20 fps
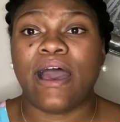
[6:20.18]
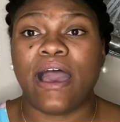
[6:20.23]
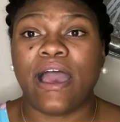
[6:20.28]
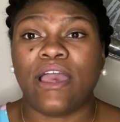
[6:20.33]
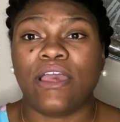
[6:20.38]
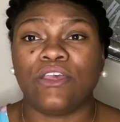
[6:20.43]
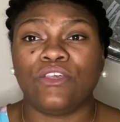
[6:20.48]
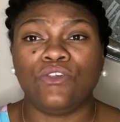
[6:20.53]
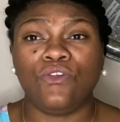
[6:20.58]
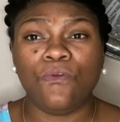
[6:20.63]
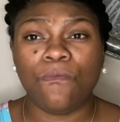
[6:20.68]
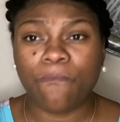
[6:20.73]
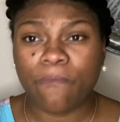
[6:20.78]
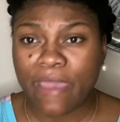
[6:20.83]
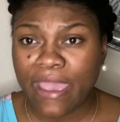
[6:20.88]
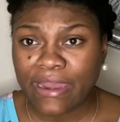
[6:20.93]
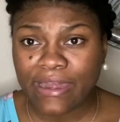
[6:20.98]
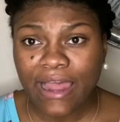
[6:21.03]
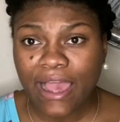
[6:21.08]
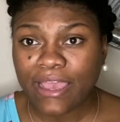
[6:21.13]
you
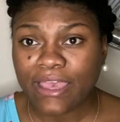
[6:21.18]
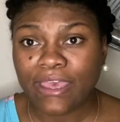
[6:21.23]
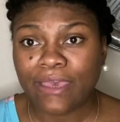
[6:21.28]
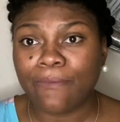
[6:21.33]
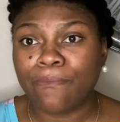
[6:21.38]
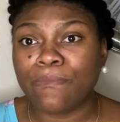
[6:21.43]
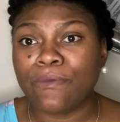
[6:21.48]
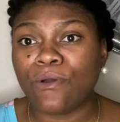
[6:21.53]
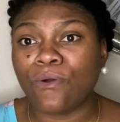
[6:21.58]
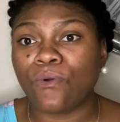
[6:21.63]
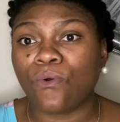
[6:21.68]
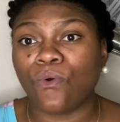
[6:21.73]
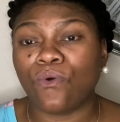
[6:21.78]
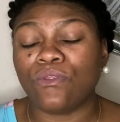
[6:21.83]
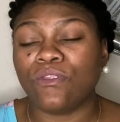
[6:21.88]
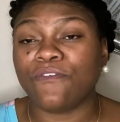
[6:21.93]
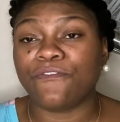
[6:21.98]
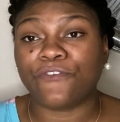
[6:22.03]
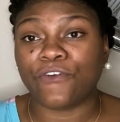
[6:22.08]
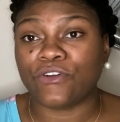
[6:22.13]
may not get milk on
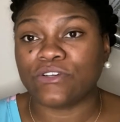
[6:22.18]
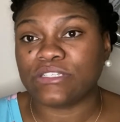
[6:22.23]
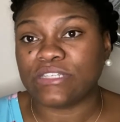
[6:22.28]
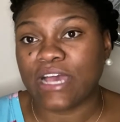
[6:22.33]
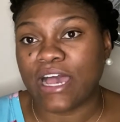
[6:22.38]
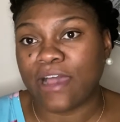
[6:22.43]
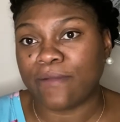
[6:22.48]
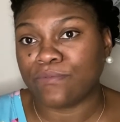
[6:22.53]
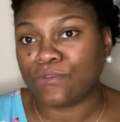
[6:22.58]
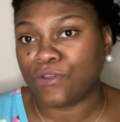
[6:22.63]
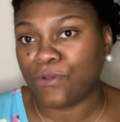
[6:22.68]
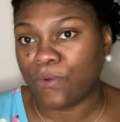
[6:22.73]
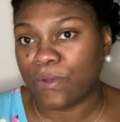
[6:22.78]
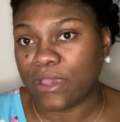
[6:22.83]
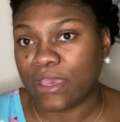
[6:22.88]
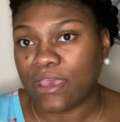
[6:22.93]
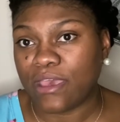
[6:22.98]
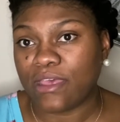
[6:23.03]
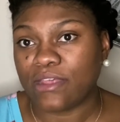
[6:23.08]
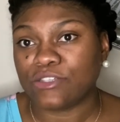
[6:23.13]
the first time
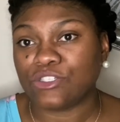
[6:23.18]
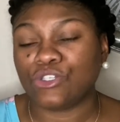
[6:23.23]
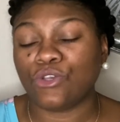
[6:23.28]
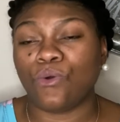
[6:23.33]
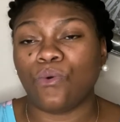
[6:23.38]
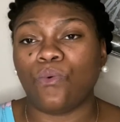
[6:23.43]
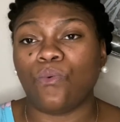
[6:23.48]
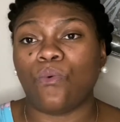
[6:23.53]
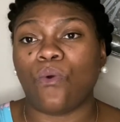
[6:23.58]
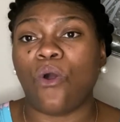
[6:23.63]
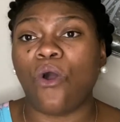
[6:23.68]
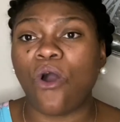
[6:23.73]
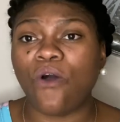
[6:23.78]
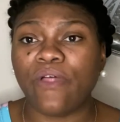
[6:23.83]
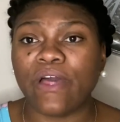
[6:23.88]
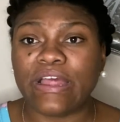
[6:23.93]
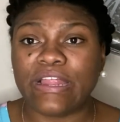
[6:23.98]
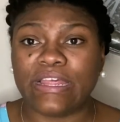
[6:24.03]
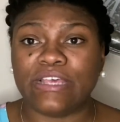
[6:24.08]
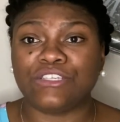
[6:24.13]
doing it. So all
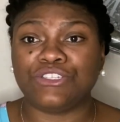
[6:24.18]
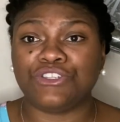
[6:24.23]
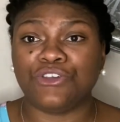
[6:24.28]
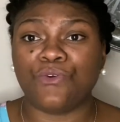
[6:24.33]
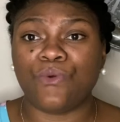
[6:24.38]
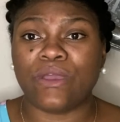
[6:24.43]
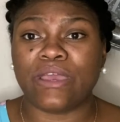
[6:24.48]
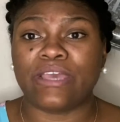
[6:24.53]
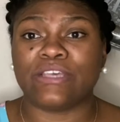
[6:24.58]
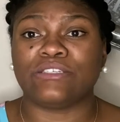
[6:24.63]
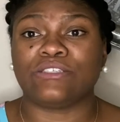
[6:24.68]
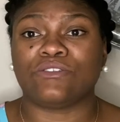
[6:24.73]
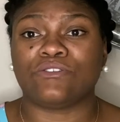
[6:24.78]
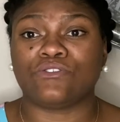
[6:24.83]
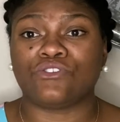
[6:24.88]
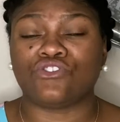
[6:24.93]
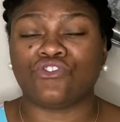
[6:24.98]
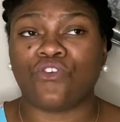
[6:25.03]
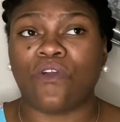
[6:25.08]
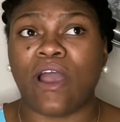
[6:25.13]
that is doing is
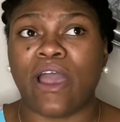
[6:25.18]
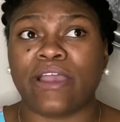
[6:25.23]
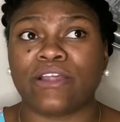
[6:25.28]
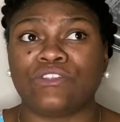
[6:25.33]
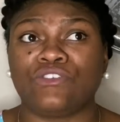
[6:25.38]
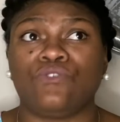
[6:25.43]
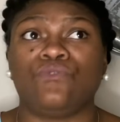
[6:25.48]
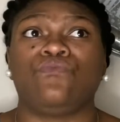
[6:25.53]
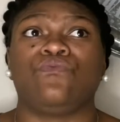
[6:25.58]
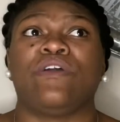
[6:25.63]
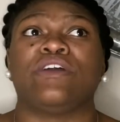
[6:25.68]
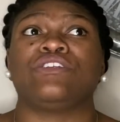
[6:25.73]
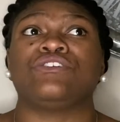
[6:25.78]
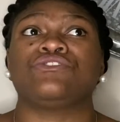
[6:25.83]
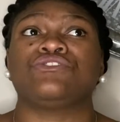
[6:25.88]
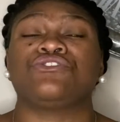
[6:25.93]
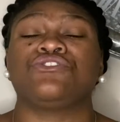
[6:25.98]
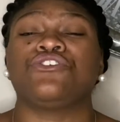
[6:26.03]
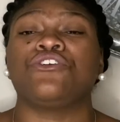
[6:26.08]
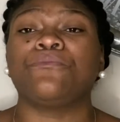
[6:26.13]
trying to
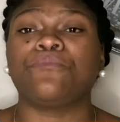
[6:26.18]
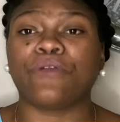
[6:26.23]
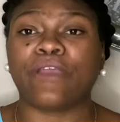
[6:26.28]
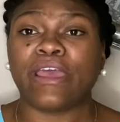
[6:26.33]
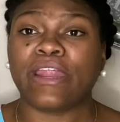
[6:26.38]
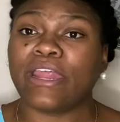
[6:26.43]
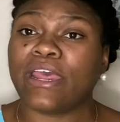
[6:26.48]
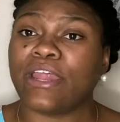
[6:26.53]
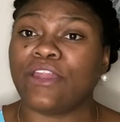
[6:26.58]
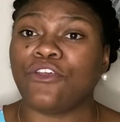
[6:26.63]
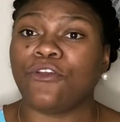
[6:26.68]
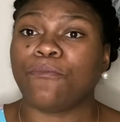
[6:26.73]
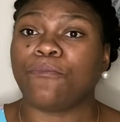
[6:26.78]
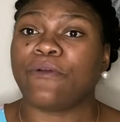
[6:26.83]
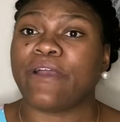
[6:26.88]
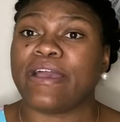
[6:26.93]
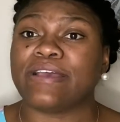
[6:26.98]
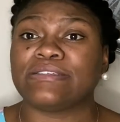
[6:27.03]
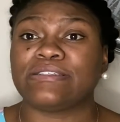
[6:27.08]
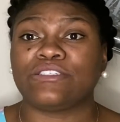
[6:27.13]
register your brain and your
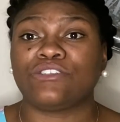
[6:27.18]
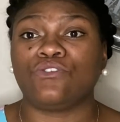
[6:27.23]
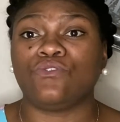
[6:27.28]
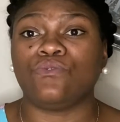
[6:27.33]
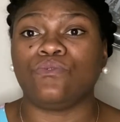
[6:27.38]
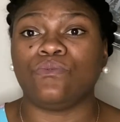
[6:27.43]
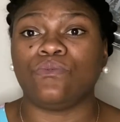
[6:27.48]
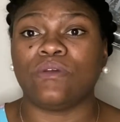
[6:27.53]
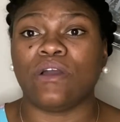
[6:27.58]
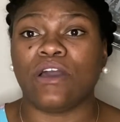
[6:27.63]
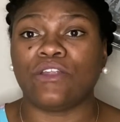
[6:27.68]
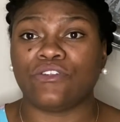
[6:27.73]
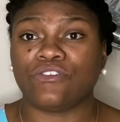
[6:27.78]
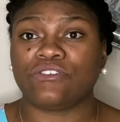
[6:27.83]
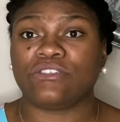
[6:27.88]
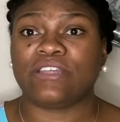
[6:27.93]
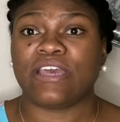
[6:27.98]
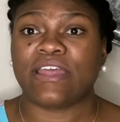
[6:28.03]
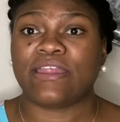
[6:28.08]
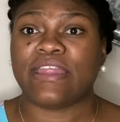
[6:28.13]
breast to
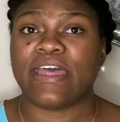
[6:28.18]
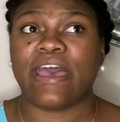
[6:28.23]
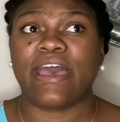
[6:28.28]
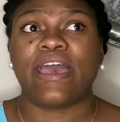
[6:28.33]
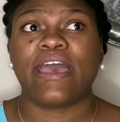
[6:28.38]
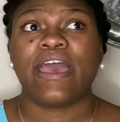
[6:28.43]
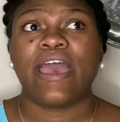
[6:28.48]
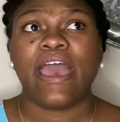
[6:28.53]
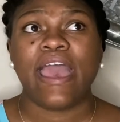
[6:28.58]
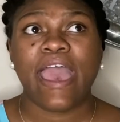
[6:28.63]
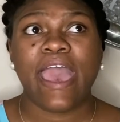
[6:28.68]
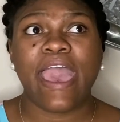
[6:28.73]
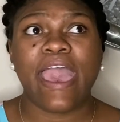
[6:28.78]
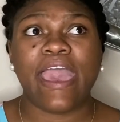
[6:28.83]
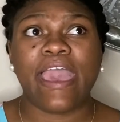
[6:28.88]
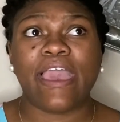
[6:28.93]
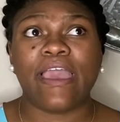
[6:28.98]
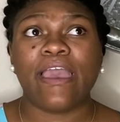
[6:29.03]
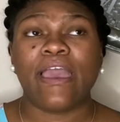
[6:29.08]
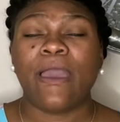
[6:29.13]
understand that,
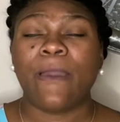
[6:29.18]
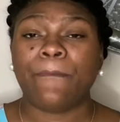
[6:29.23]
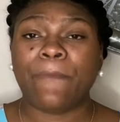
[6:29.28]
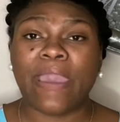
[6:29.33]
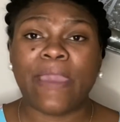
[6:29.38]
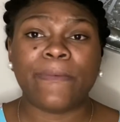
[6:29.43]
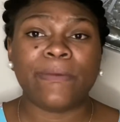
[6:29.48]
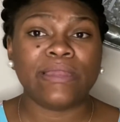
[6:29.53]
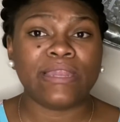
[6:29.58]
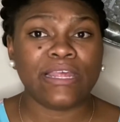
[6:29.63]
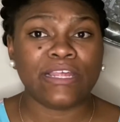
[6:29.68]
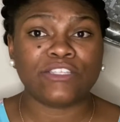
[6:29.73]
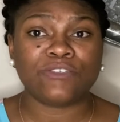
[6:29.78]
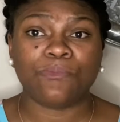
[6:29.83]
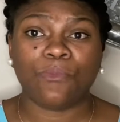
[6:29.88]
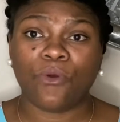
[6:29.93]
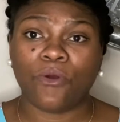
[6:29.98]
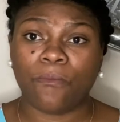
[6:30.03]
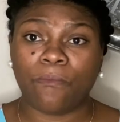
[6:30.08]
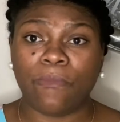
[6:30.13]
hey, baby needs
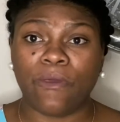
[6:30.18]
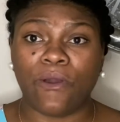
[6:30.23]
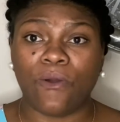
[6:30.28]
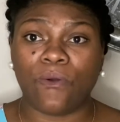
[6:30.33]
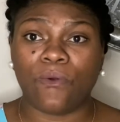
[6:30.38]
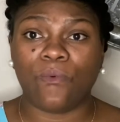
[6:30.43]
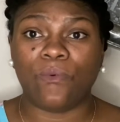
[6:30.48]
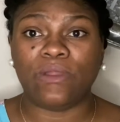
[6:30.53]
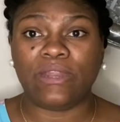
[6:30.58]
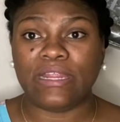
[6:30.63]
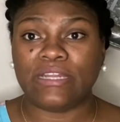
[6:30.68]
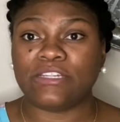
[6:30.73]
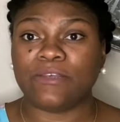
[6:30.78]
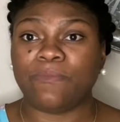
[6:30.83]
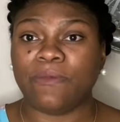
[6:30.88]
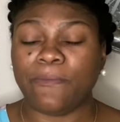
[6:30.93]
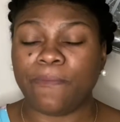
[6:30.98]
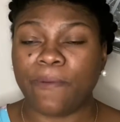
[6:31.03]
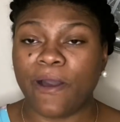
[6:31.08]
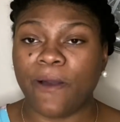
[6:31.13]
more milk. We need to
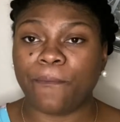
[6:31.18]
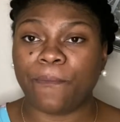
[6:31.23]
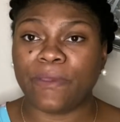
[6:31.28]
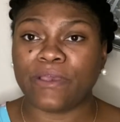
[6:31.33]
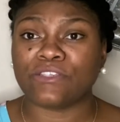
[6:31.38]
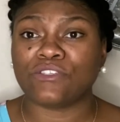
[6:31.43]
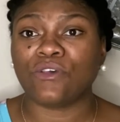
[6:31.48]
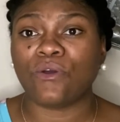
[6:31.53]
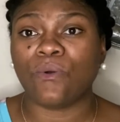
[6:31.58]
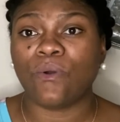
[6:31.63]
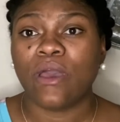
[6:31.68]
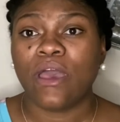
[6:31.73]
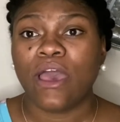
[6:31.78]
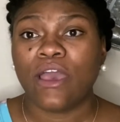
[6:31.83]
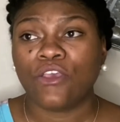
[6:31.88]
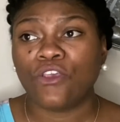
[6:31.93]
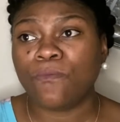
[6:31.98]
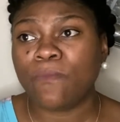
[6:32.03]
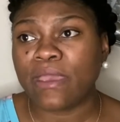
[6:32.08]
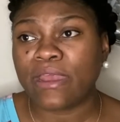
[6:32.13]
be pumping. So
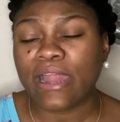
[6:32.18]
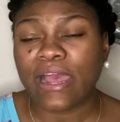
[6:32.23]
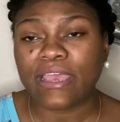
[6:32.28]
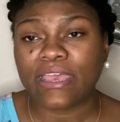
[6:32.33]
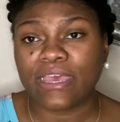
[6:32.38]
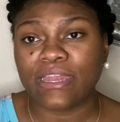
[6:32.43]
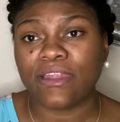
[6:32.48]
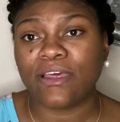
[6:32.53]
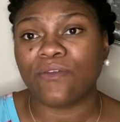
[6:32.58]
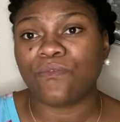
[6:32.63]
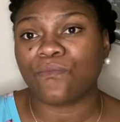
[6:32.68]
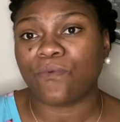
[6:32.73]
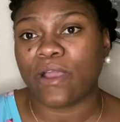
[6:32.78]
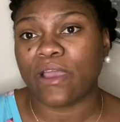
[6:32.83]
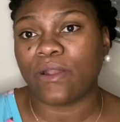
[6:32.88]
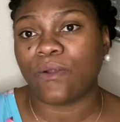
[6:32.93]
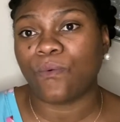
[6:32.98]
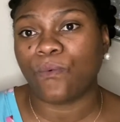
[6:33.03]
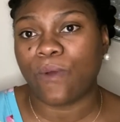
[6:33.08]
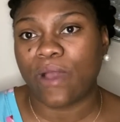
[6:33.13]
you may not get none
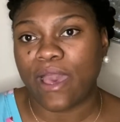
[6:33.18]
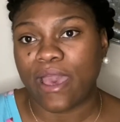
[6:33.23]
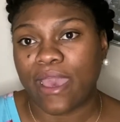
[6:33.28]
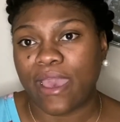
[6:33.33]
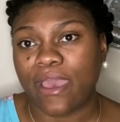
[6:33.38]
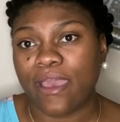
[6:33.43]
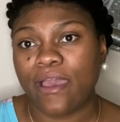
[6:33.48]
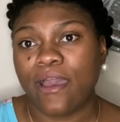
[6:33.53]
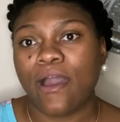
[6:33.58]
right away,